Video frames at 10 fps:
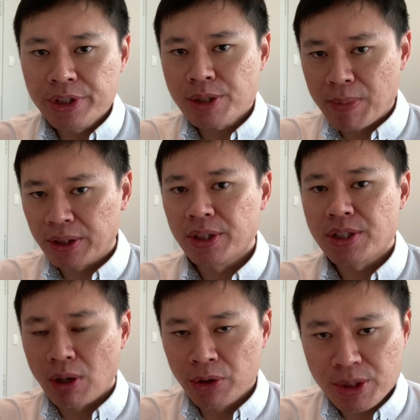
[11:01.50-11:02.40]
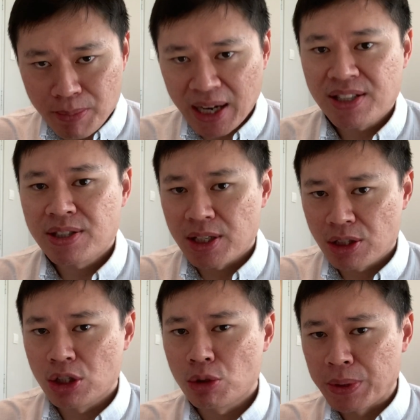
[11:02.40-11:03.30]
these methods, all these
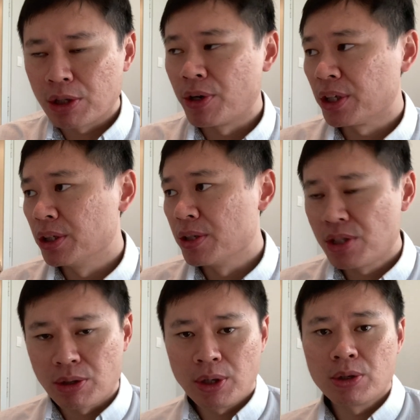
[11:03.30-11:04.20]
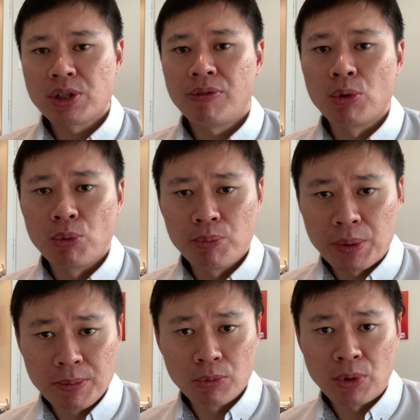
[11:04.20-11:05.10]
mindsets need to be corrected. Surround yourself with
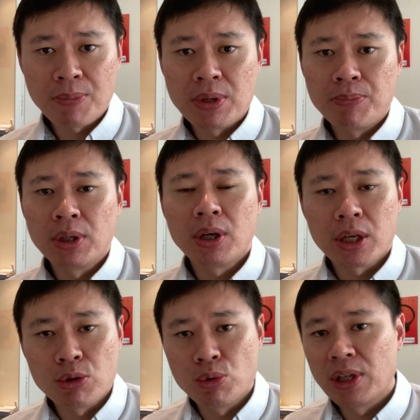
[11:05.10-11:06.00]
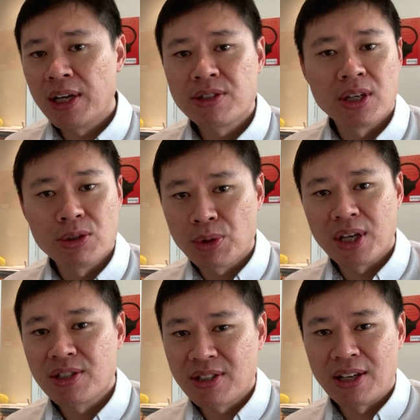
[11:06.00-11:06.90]
the right people and you realize that you
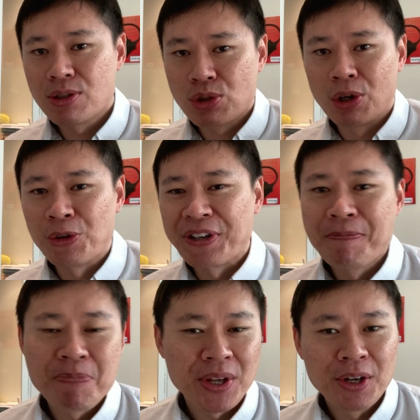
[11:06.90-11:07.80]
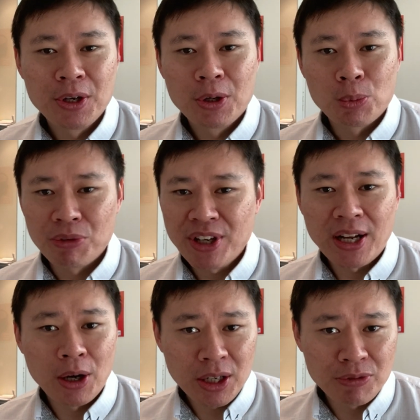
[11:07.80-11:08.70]
can start soaring. With
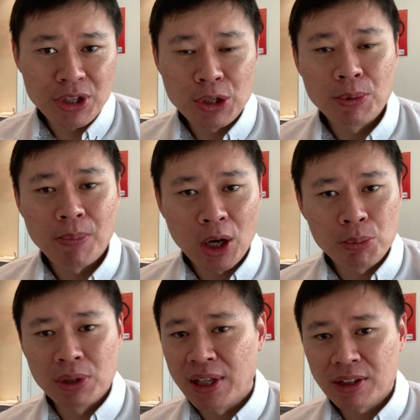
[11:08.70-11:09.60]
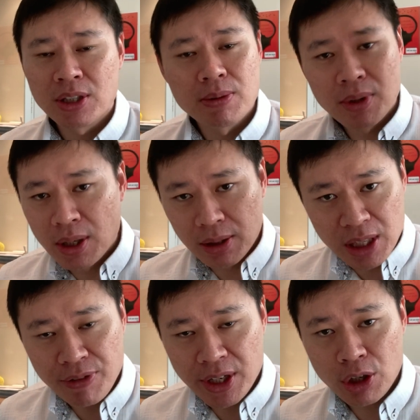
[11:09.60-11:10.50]
that, I'll end the video. I hope you liked it.
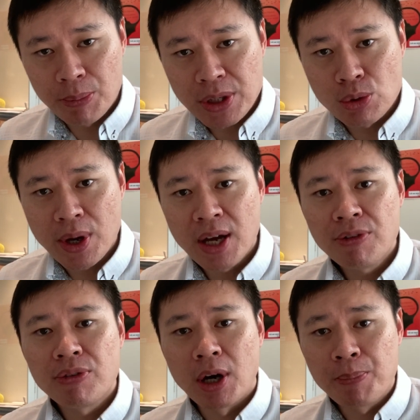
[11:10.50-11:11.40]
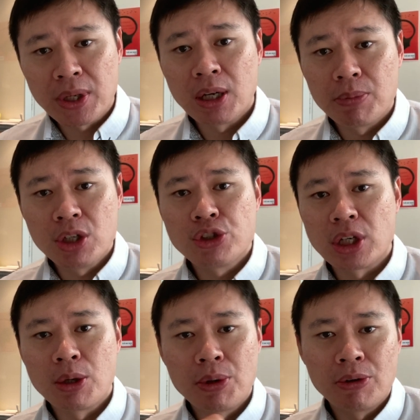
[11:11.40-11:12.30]
Leave any comments you have. I'll pick up each
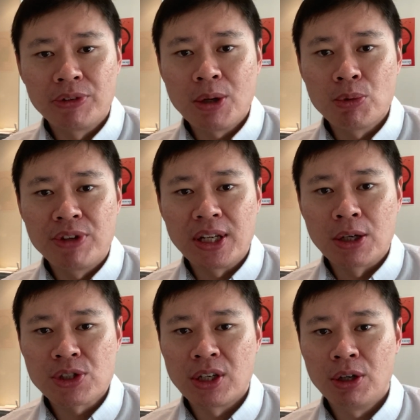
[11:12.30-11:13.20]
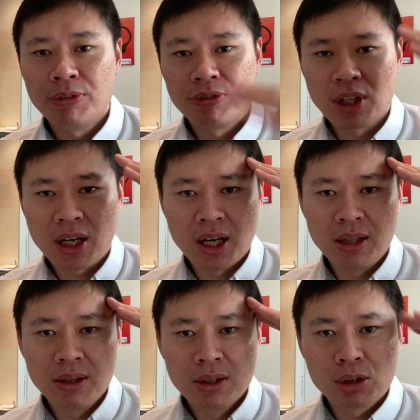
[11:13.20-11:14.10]
and every one of them. With that, I'll sign off. Take care
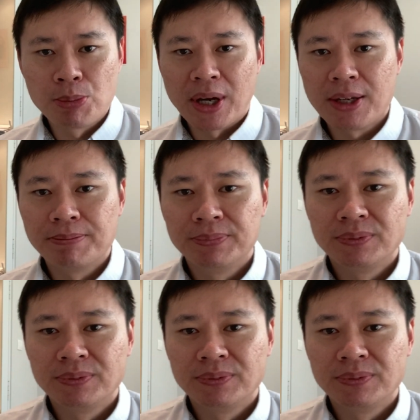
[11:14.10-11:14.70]
and goodbye.